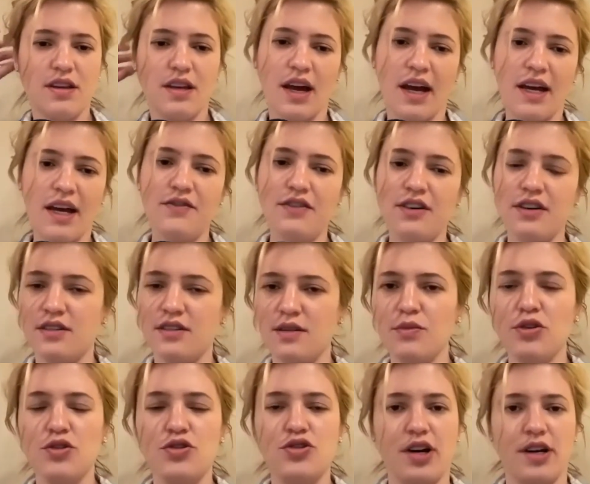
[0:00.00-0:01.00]
kind of a
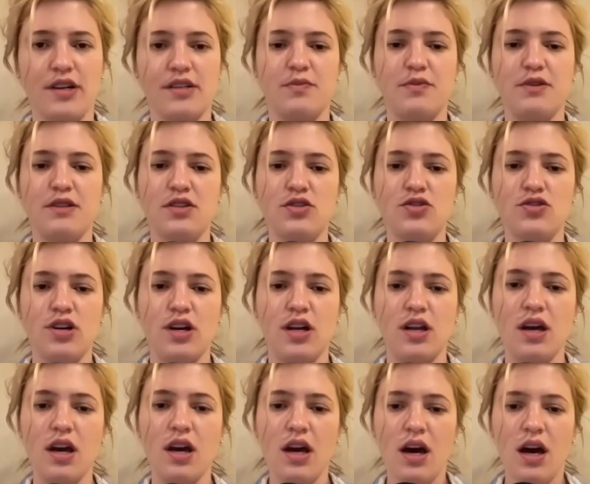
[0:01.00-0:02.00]
similar
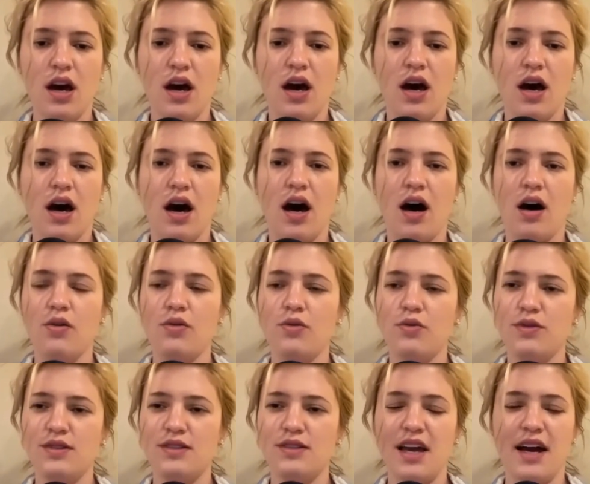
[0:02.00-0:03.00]
juxtaposition
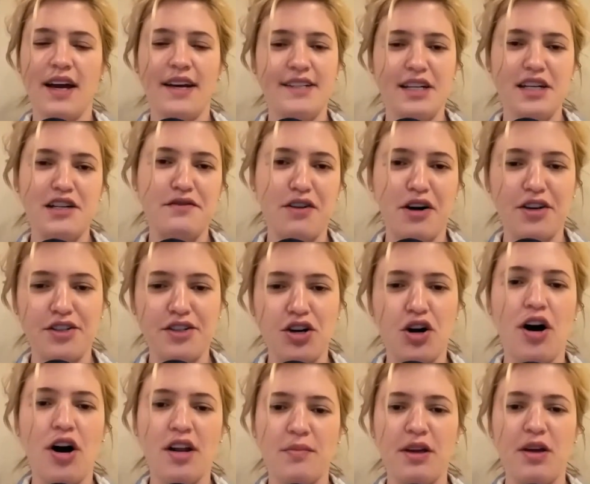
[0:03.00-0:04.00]
was the idea of
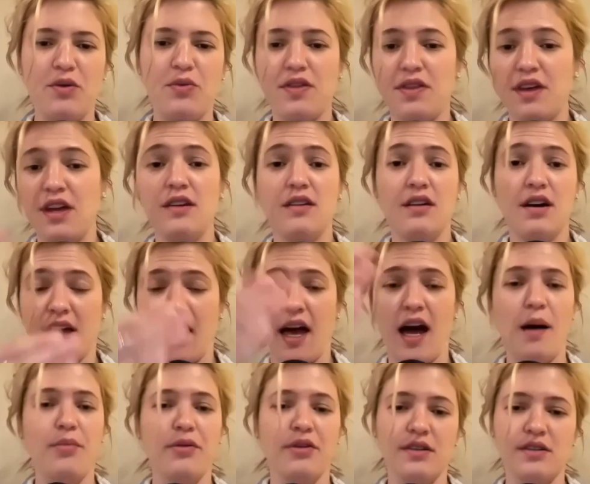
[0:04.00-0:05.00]
autonomy within a
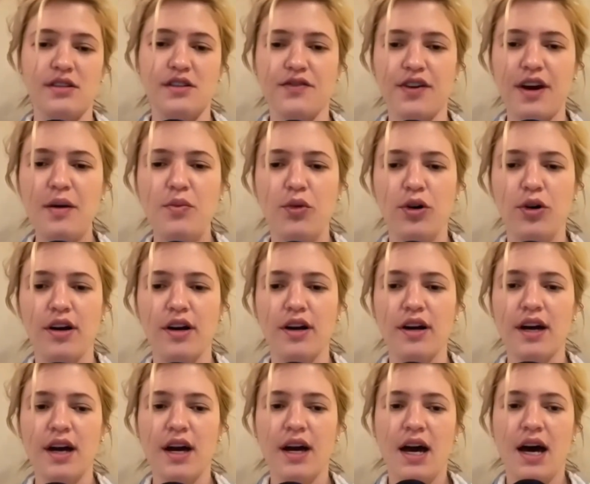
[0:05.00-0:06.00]
capitalist framework,
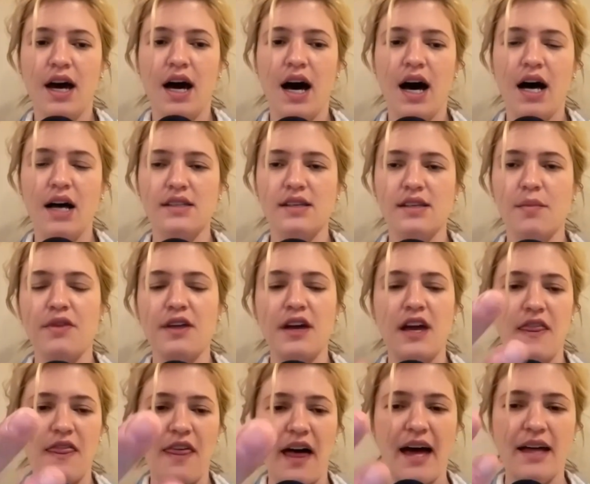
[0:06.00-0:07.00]

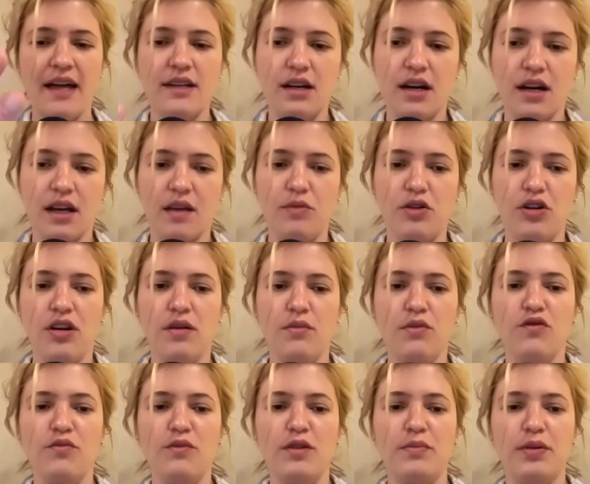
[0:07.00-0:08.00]
something that community
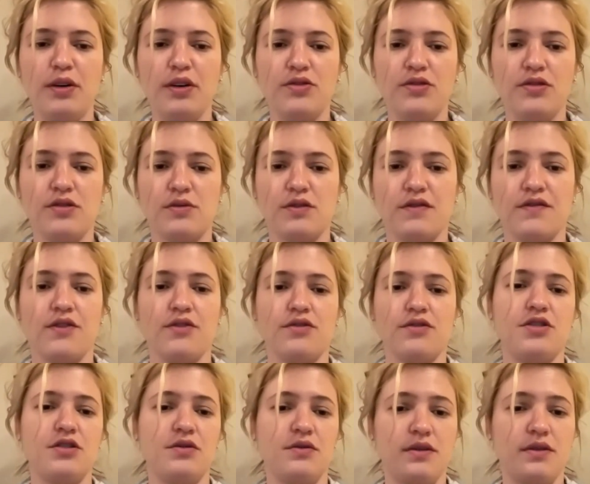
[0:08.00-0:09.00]
movement builders refers
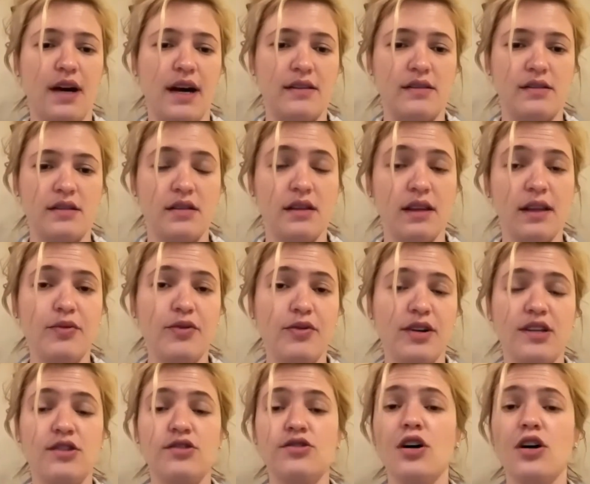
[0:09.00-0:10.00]
to as the
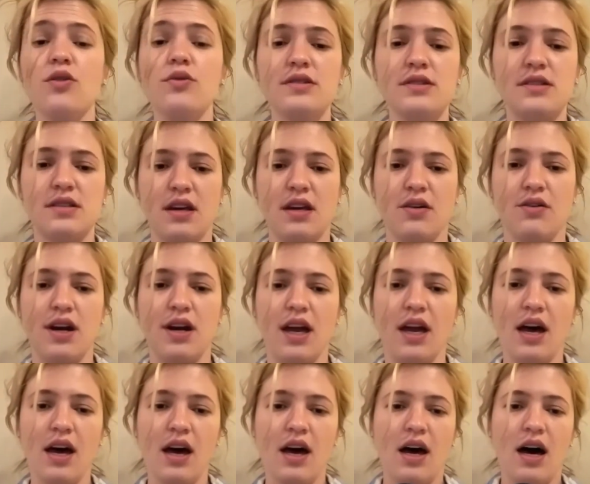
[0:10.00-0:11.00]
liberated zones
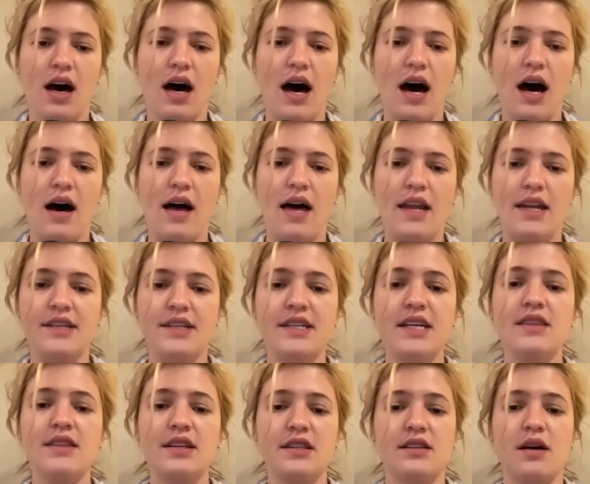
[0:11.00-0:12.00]
theory. And
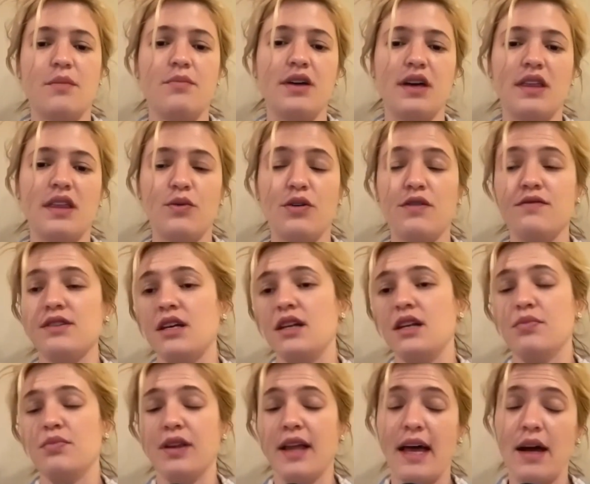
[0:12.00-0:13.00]
indeed, that's something we've seen
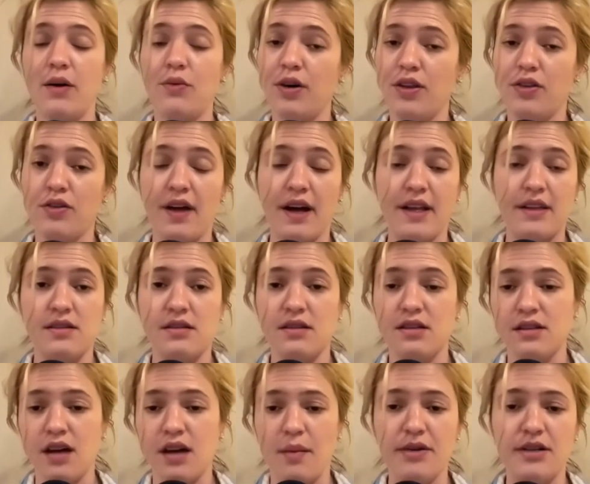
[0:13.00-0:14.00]
at play, whether that's
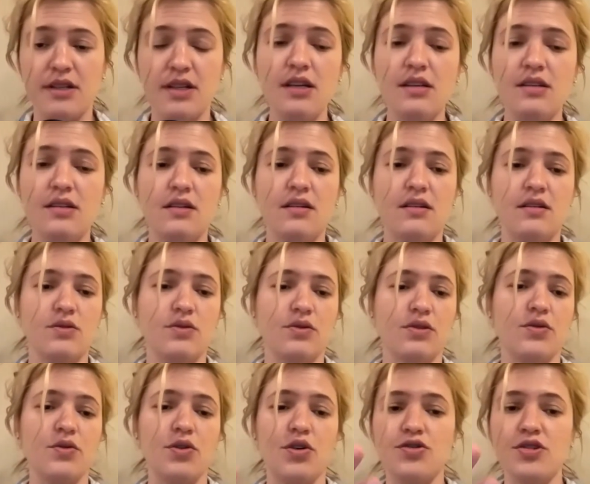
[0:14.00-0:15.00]
the Zapatistas or
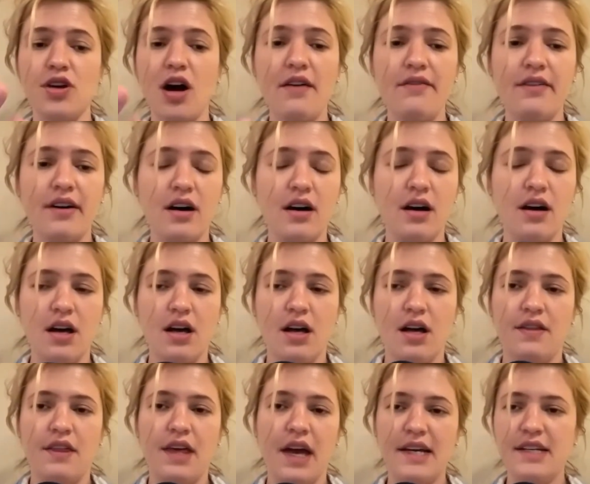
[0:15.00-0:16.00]
in Rojava,
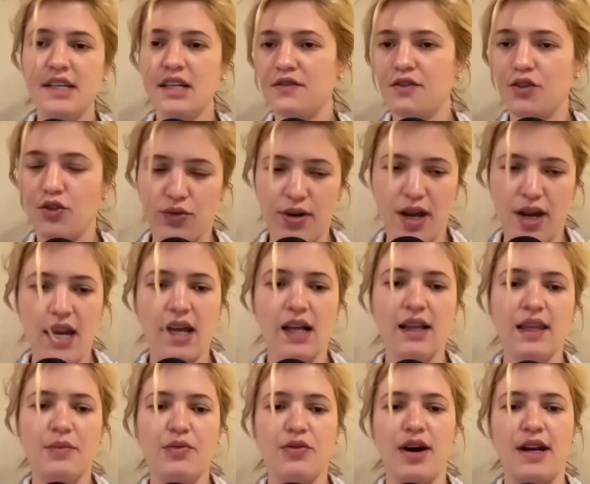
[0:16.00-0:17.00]
the idea of creating
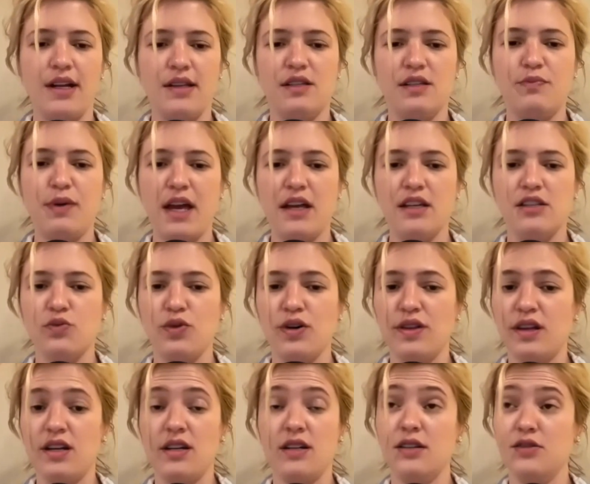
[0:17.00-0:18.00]
liberated space
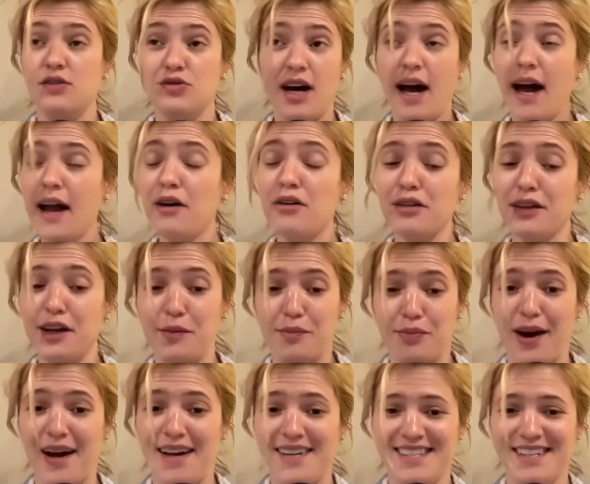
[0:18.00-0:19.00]
within an entirely
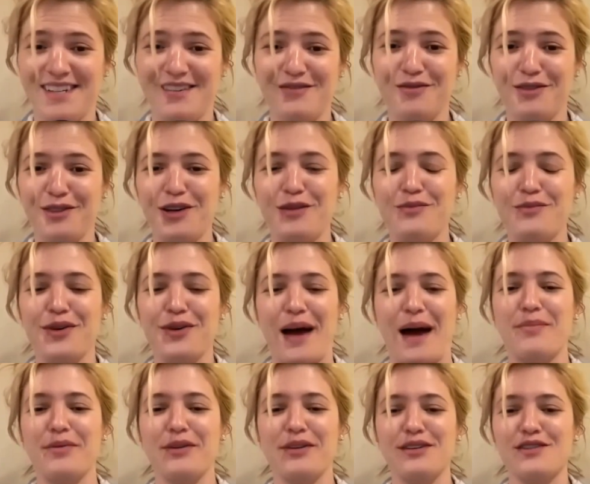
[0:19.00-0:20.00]
oppressive global
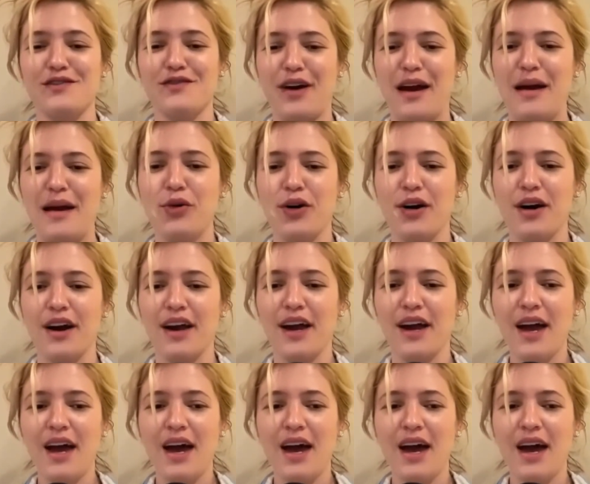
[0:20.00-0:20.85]
capitalist framework.